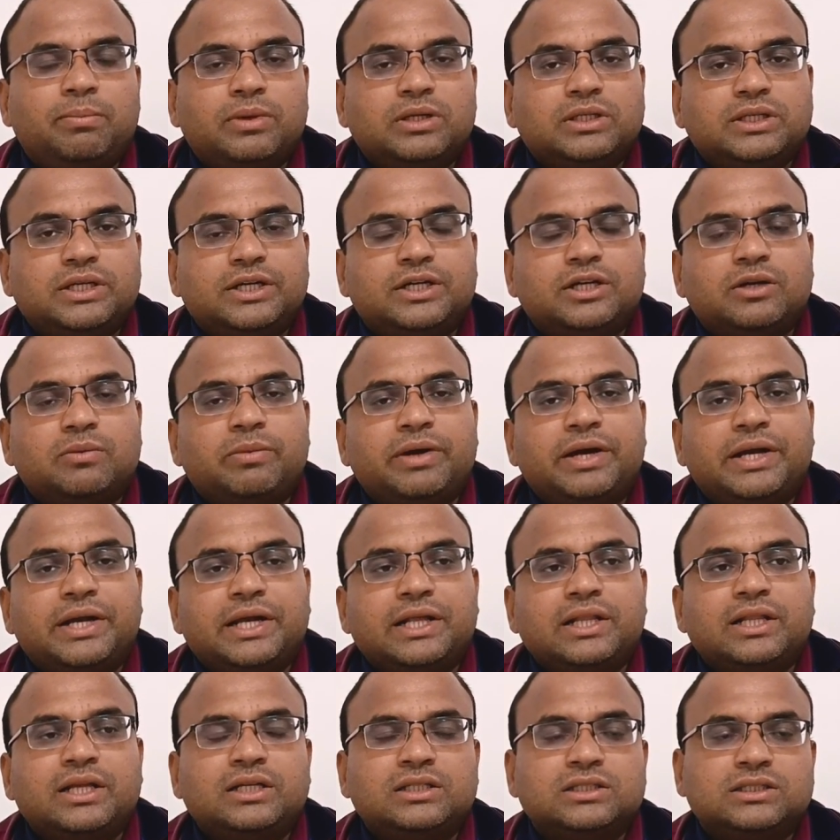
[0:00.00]

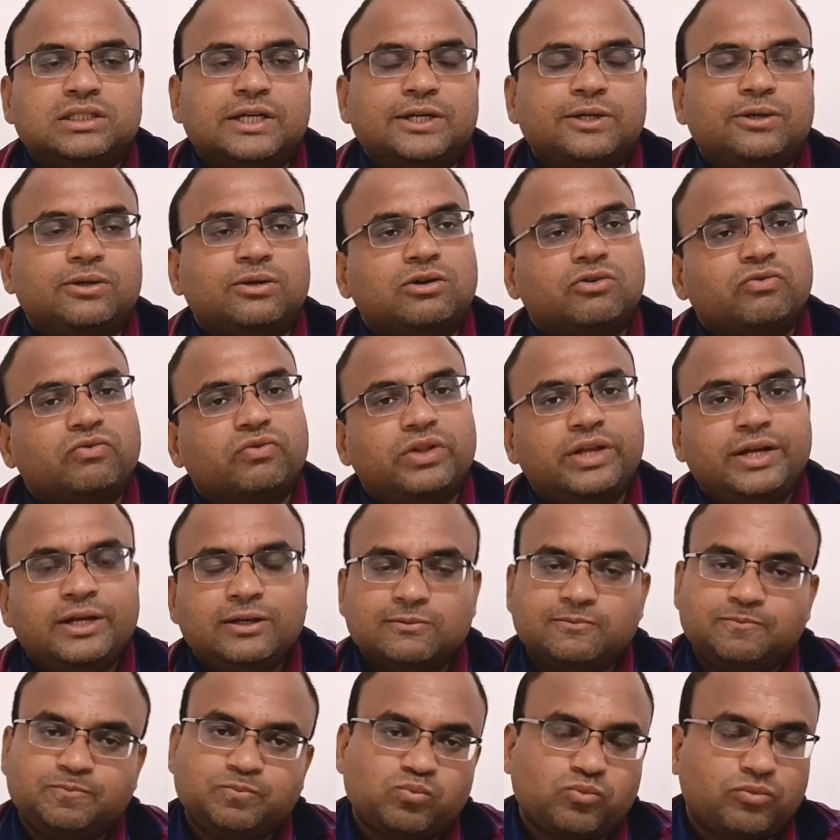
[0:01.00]
determining the gender of the
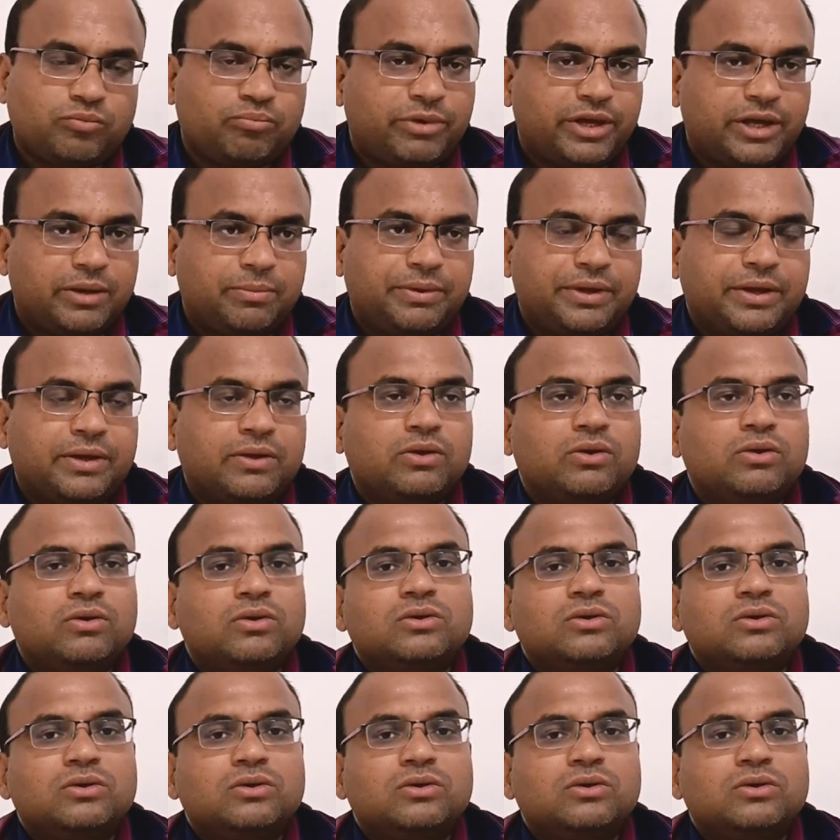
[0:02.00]
baby.